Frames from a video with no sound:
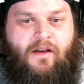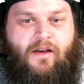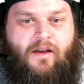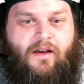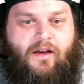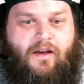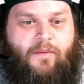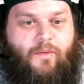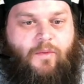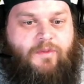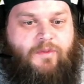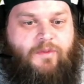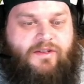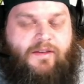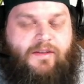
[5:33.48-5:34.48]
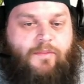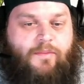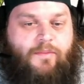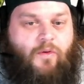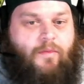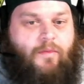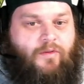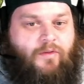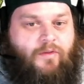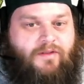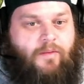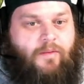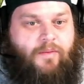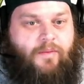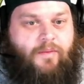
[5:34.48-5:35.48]
we would just see more and more salt
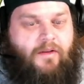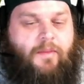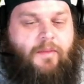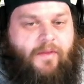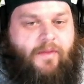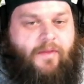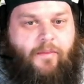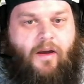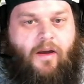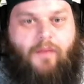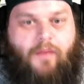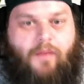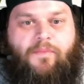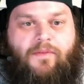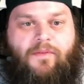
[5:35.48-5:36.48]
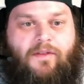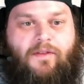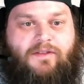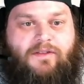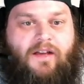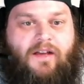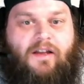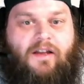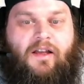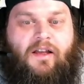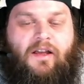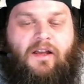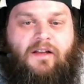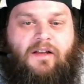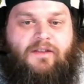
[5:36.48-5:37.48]
build up at the bottom. It's not going to
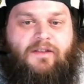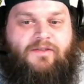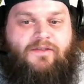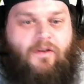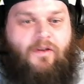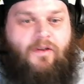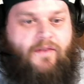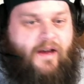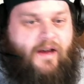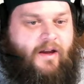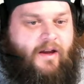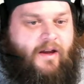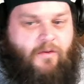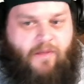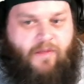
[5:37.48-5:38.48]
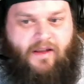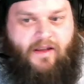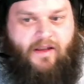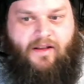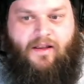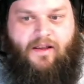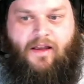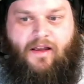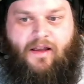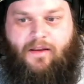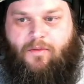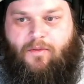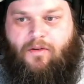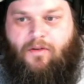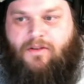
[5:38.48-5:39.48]
dissolve at a higher rate anymore.
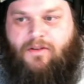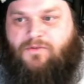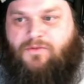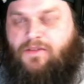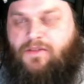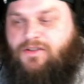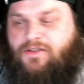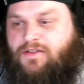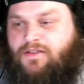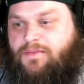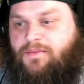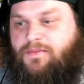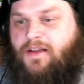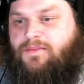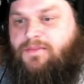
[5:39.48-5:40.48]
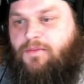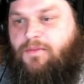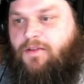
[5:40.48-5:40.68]
It's reached this maximum rate.